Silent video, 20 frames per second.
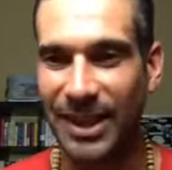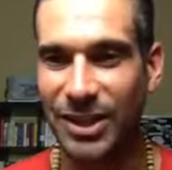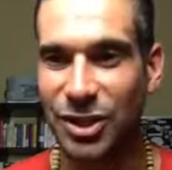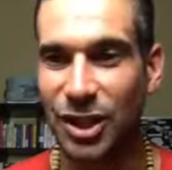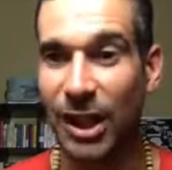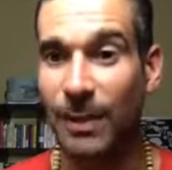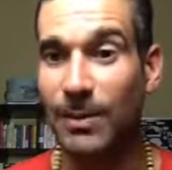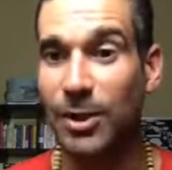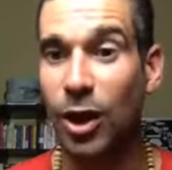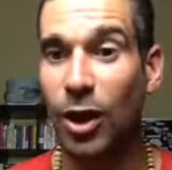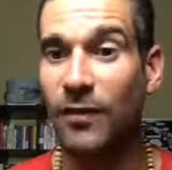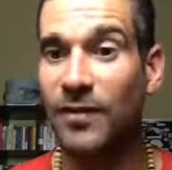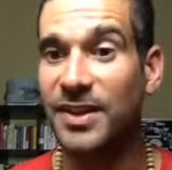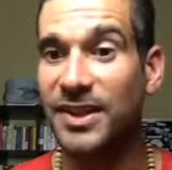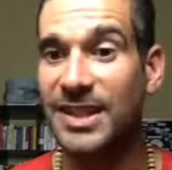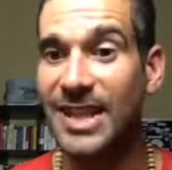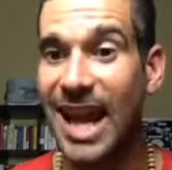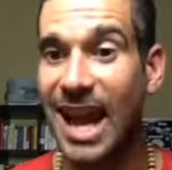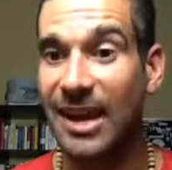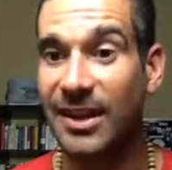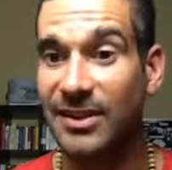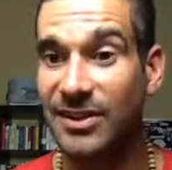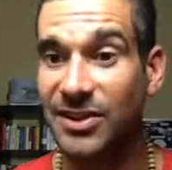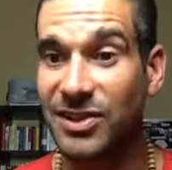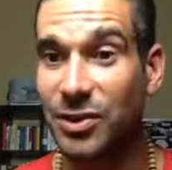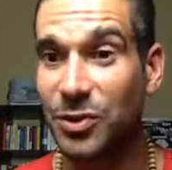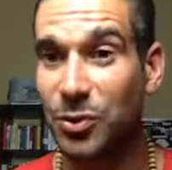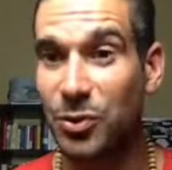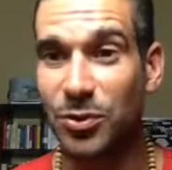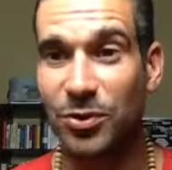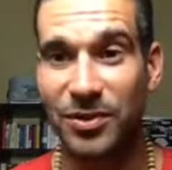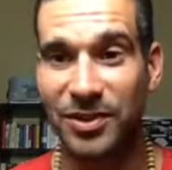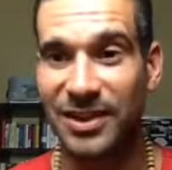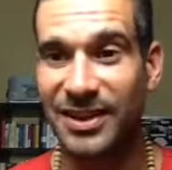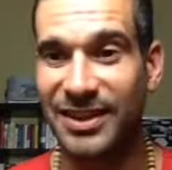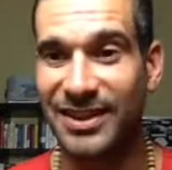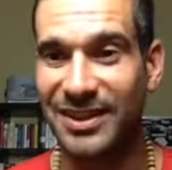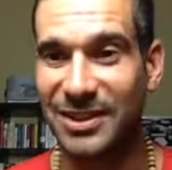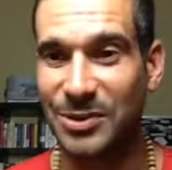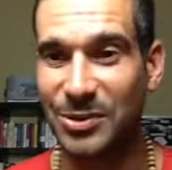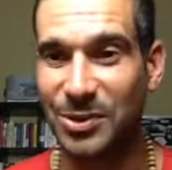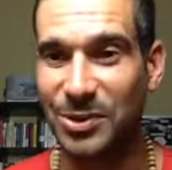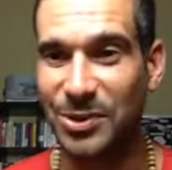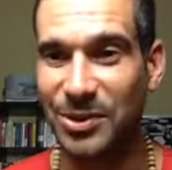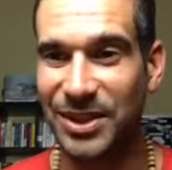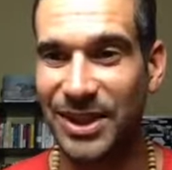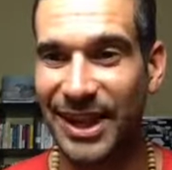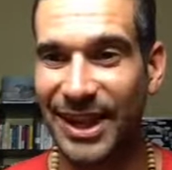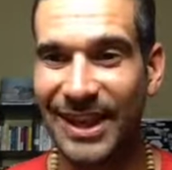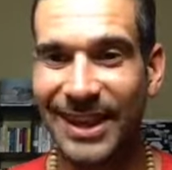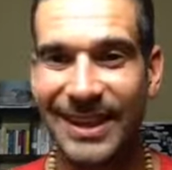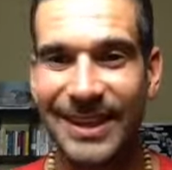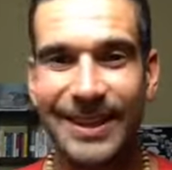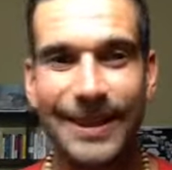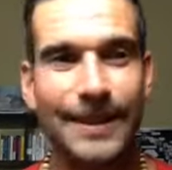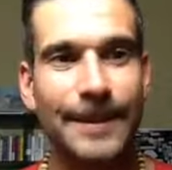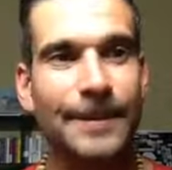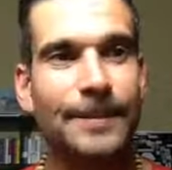Yeah, so let me know if the sound is still good, yeah?